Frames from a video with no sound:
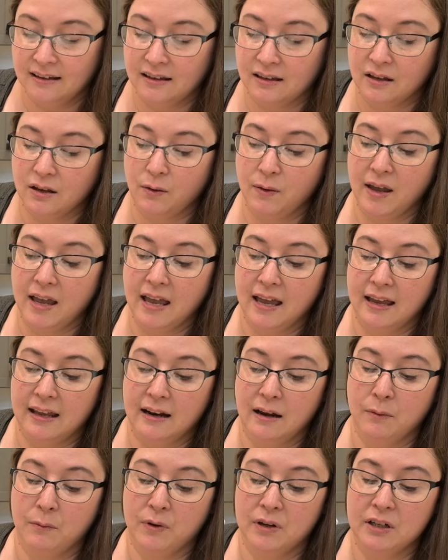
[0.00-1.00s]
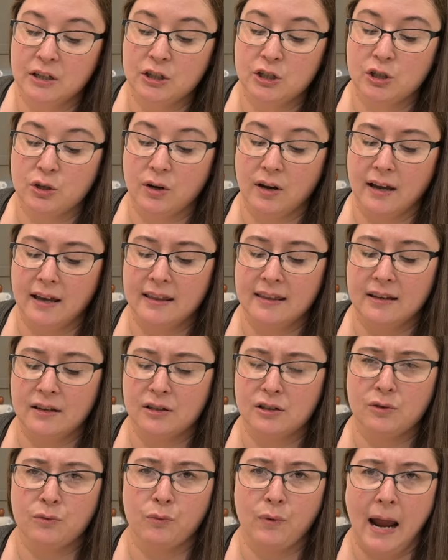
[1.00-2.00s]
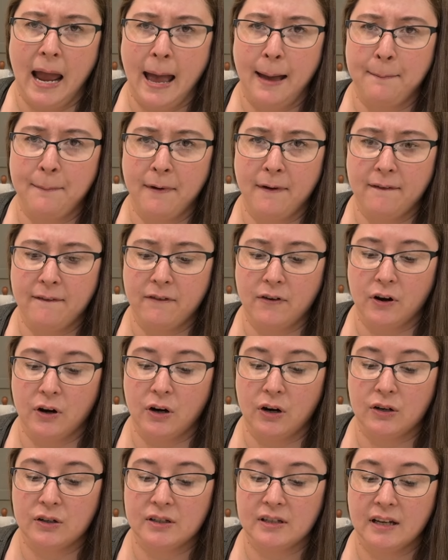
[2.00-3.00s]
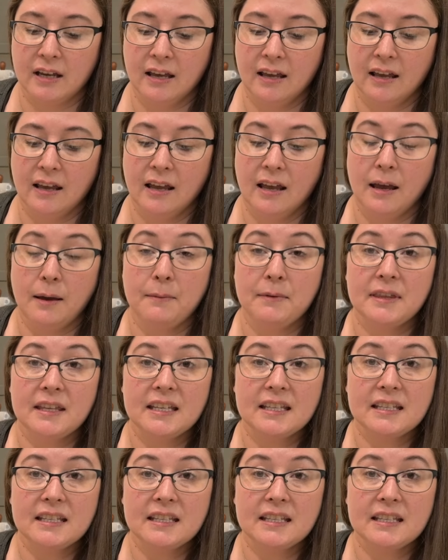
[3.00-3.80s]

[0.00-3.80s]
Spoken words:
go ahead. I want to try this wrap first. I mean, the